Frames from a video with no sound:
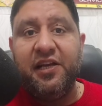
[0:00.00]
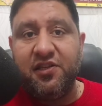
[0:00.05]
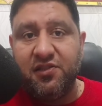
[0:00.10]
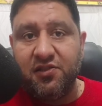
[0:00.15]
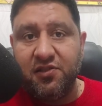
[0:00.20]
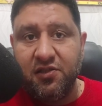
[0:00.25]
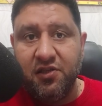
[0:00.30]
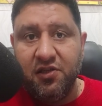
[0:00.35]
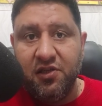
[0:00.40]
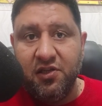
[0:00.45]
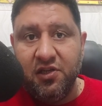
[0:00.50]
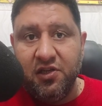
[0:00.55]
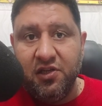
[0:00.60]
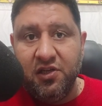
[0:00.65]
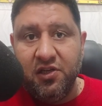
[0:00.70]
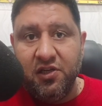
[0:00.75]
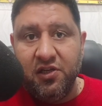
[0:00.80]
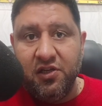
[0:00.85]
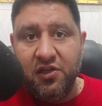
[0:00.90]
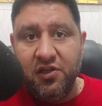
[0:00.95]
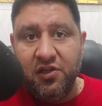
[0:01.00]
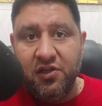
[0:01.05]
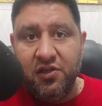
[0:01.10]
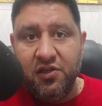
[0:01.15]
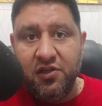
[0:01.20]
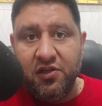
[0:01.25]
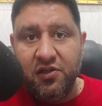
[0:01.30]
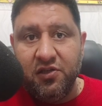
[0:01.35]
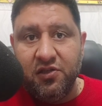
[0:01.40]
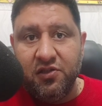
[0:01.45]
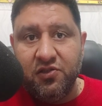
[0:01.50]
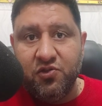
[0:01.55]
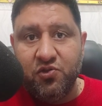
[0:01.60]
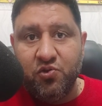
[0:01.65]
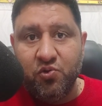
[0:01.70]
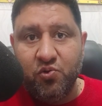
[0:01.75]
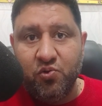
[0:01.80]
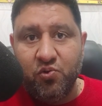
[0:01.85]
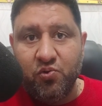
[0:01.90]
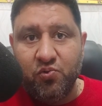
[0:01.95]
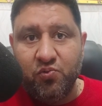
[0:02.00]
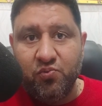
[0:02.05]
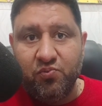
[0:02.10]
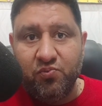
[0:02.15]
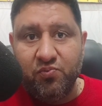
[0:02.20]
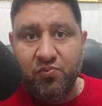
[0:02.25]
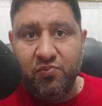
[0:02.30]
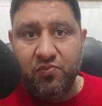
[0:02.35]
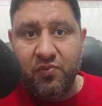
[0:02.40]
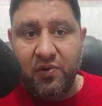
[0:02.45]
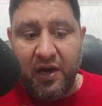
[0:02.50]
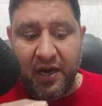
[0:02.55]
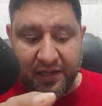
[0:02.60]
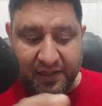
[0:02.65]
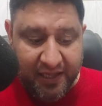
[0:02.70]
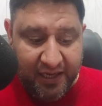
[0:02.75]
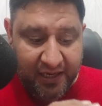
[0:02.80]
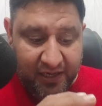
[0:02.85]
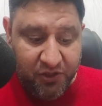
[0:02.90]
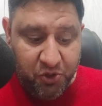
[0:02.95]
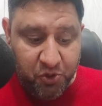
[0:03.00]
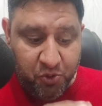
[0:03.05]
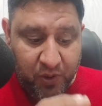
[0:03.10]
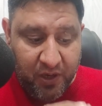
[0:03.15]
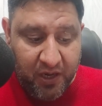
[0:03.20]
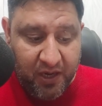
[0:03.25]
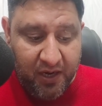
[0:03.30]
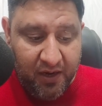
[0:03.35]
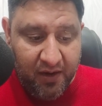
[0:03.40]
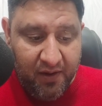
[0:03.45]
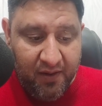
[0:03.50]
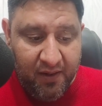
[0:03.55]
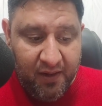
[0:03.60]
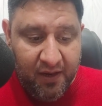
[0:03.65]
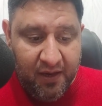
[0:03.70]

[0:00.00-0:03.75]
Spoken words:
things. So I think you are